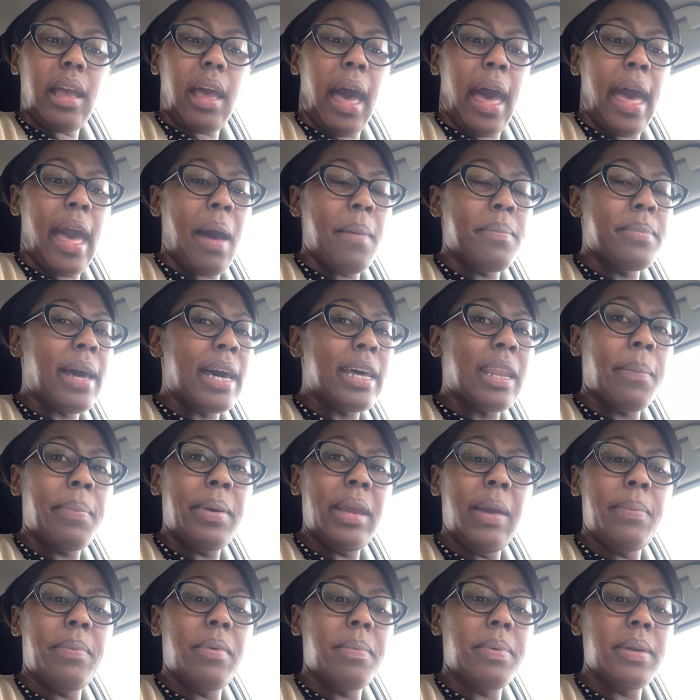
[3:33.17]
I am not a
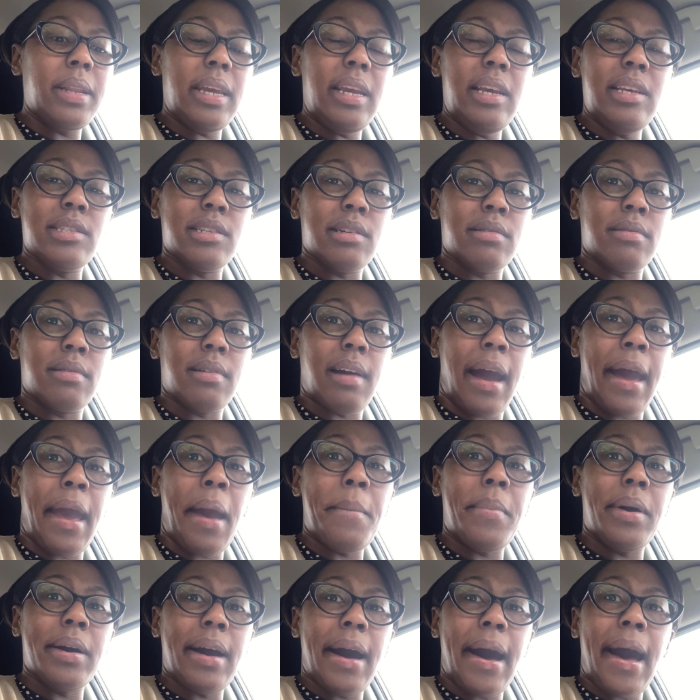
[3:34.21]
people pleaser. I
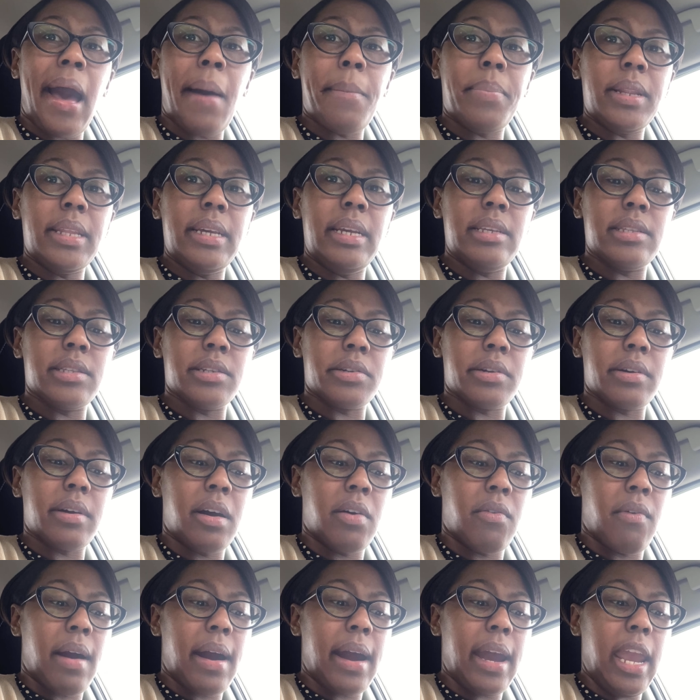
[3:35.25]
am a God pleaser.
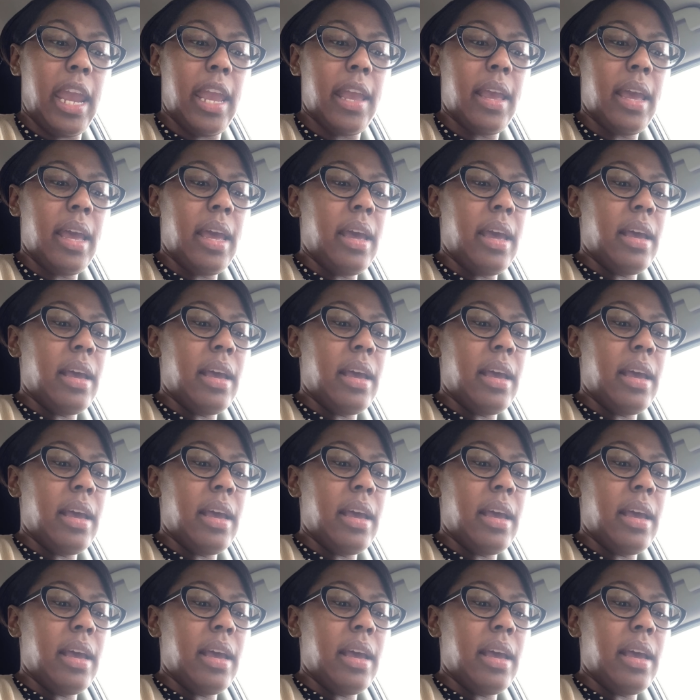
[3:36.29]
All right.